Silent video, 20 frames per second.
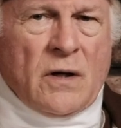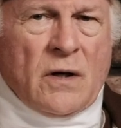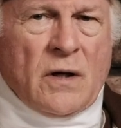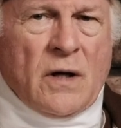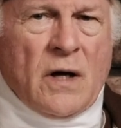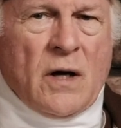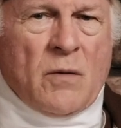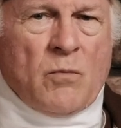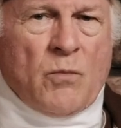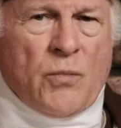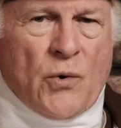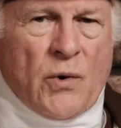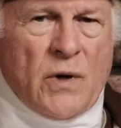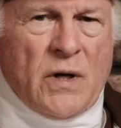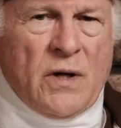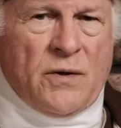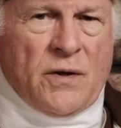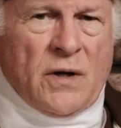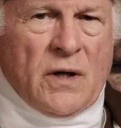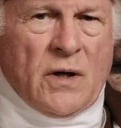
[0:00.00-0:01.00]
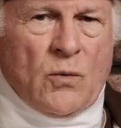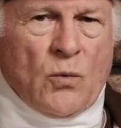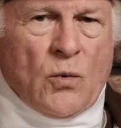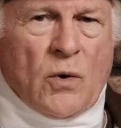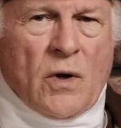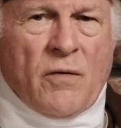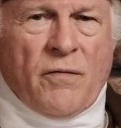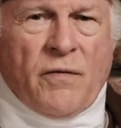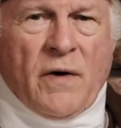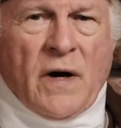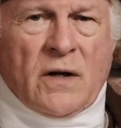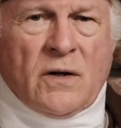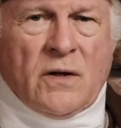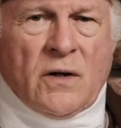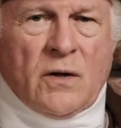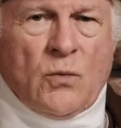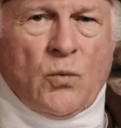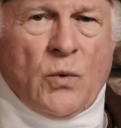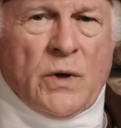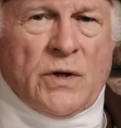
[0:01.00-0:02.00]
and breathing were
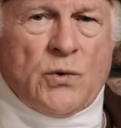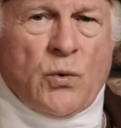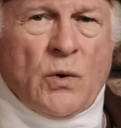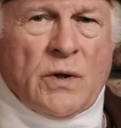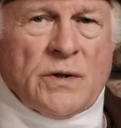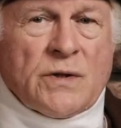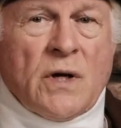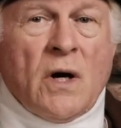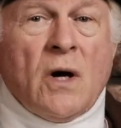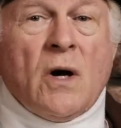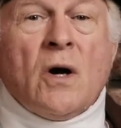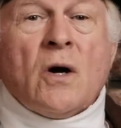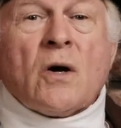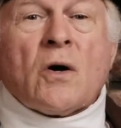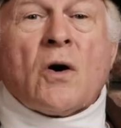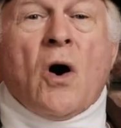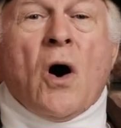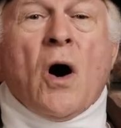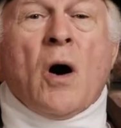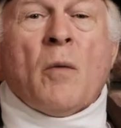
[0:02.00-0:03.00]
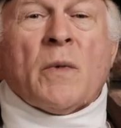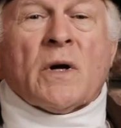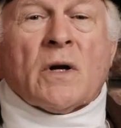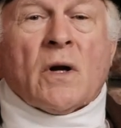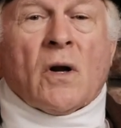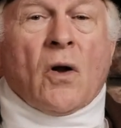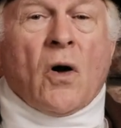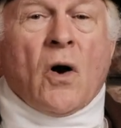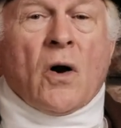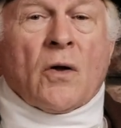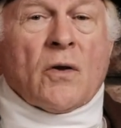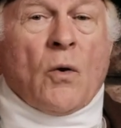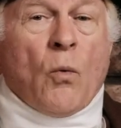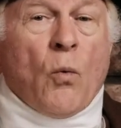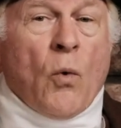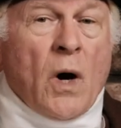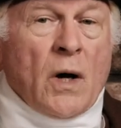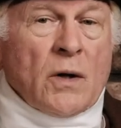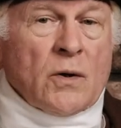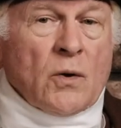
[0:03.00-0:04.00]
affected, which was common along the
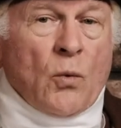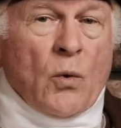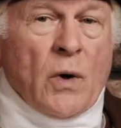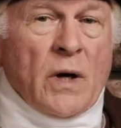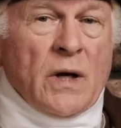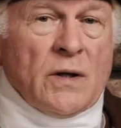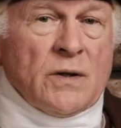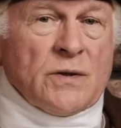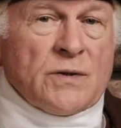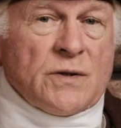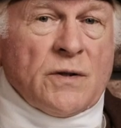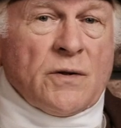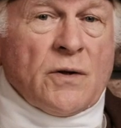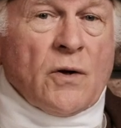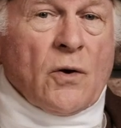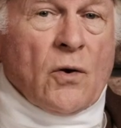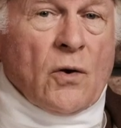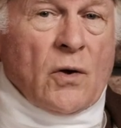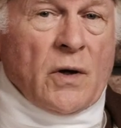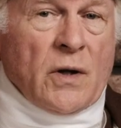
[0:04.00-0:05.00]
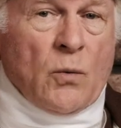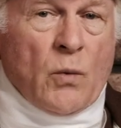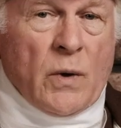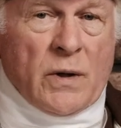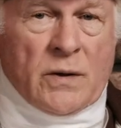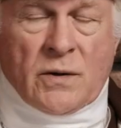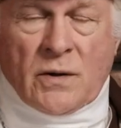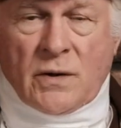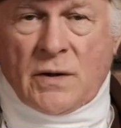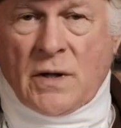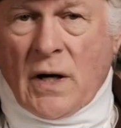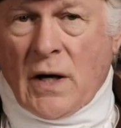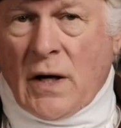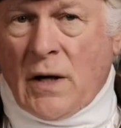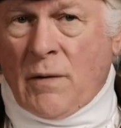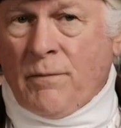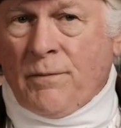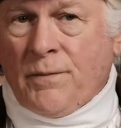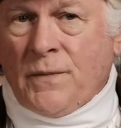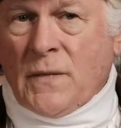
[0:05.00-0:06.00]
waterways in the early winter
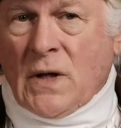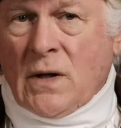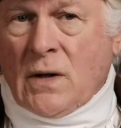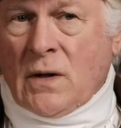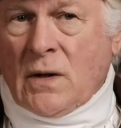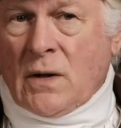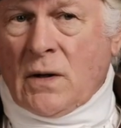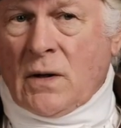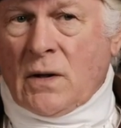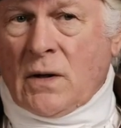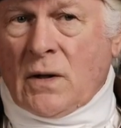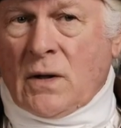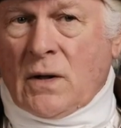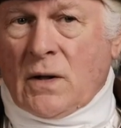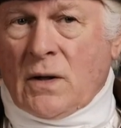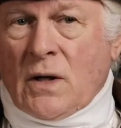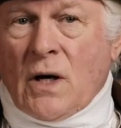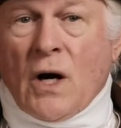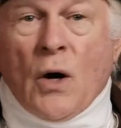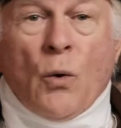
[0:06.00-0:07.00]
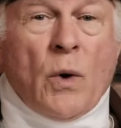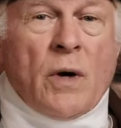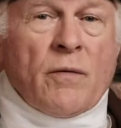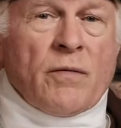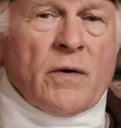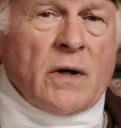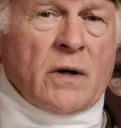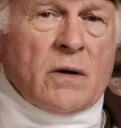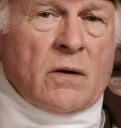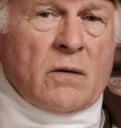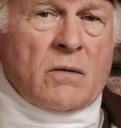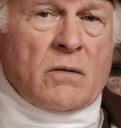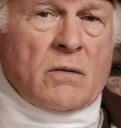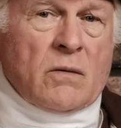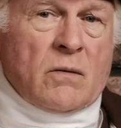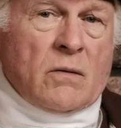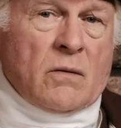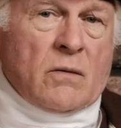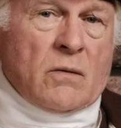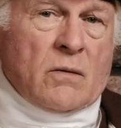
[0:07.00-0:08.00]
time. However, it
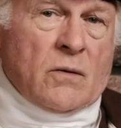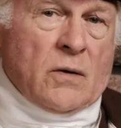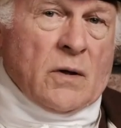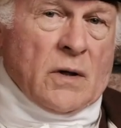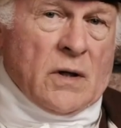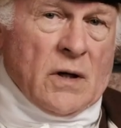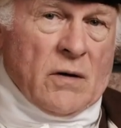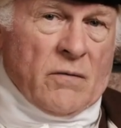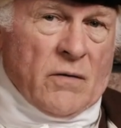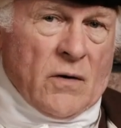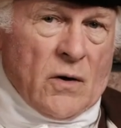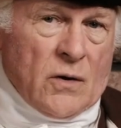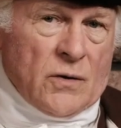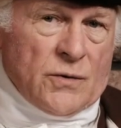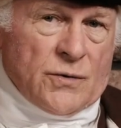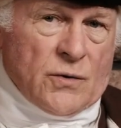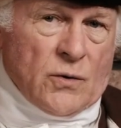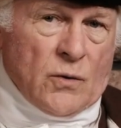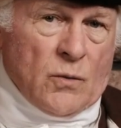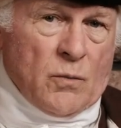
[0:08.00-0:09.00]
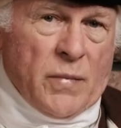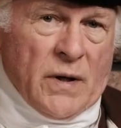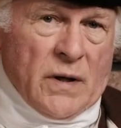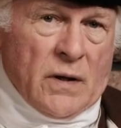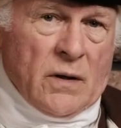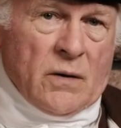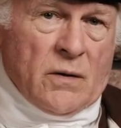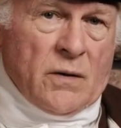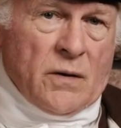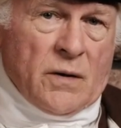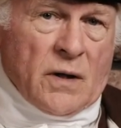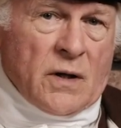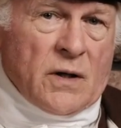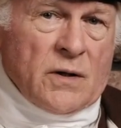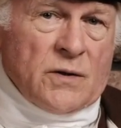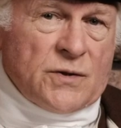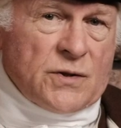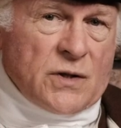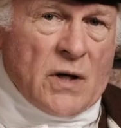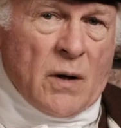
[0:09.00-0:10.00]
could have also been the
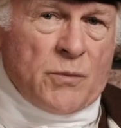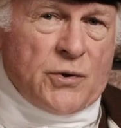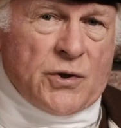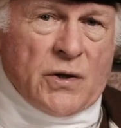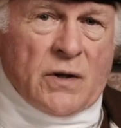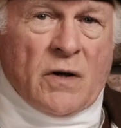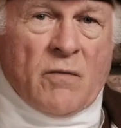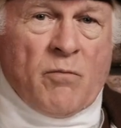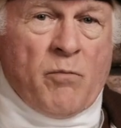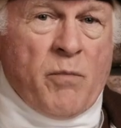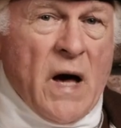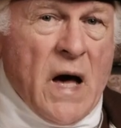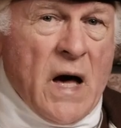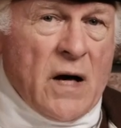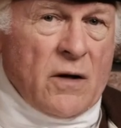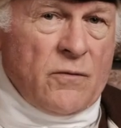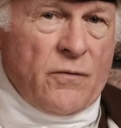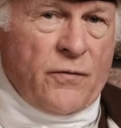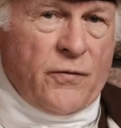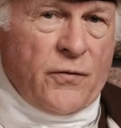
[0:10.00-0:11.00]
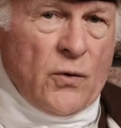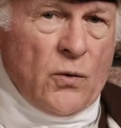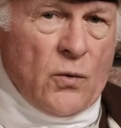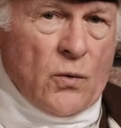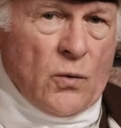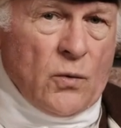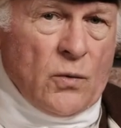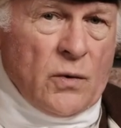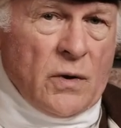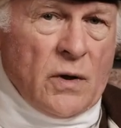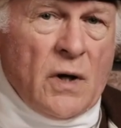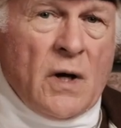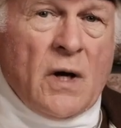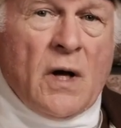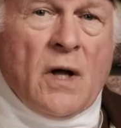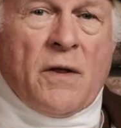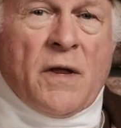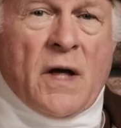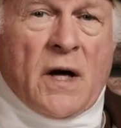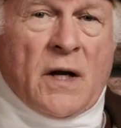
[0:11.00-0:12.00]
consumption of bad food
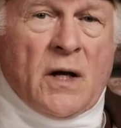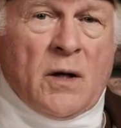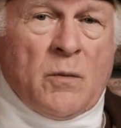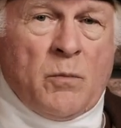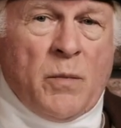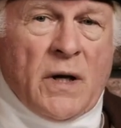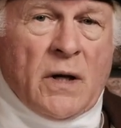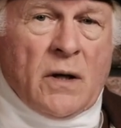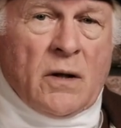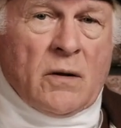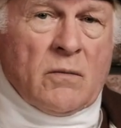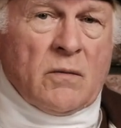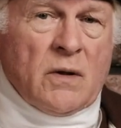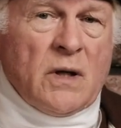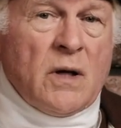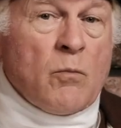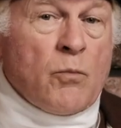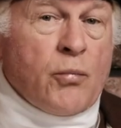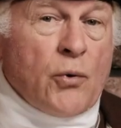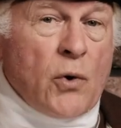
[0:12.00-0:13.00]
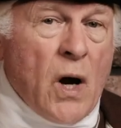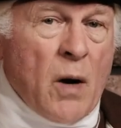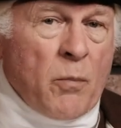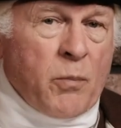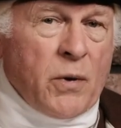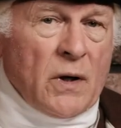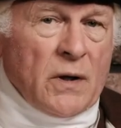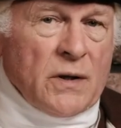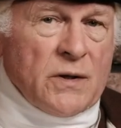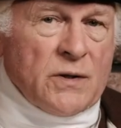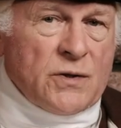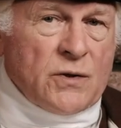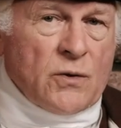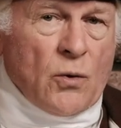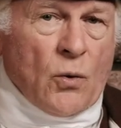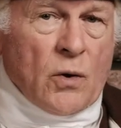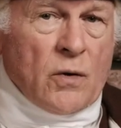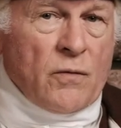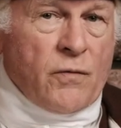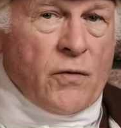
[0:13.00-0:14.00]
that had been improperly
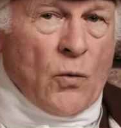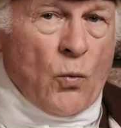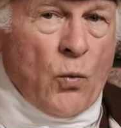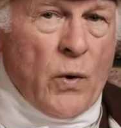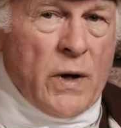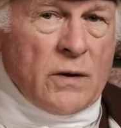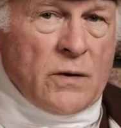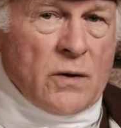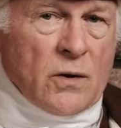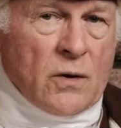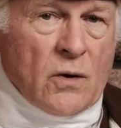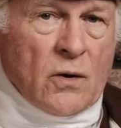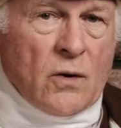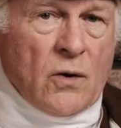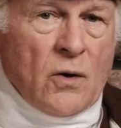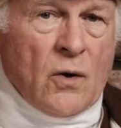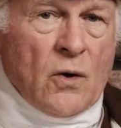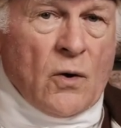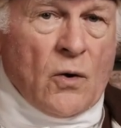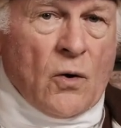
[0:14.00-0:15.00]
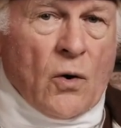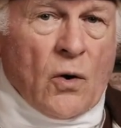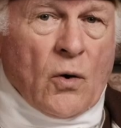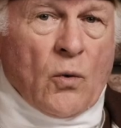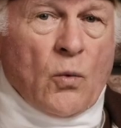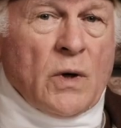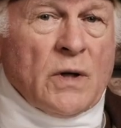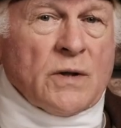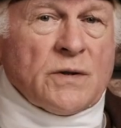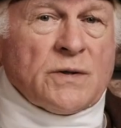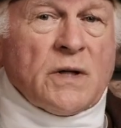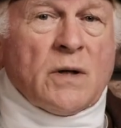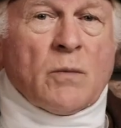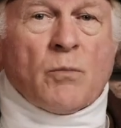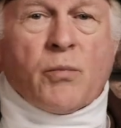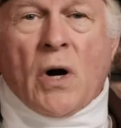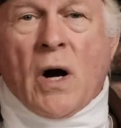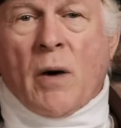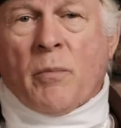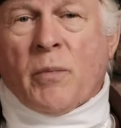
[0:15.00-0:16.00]
stored for winter or was
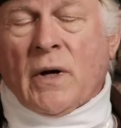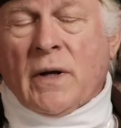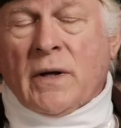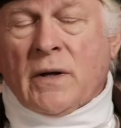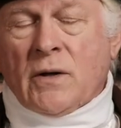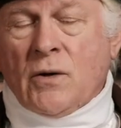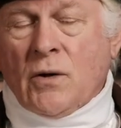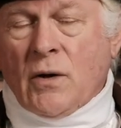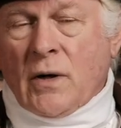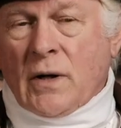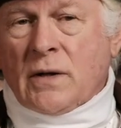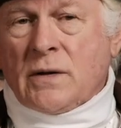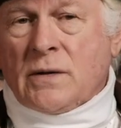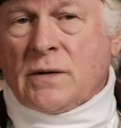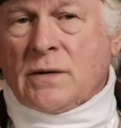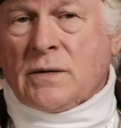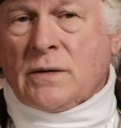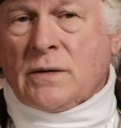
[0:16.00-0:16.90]
improperly cooked.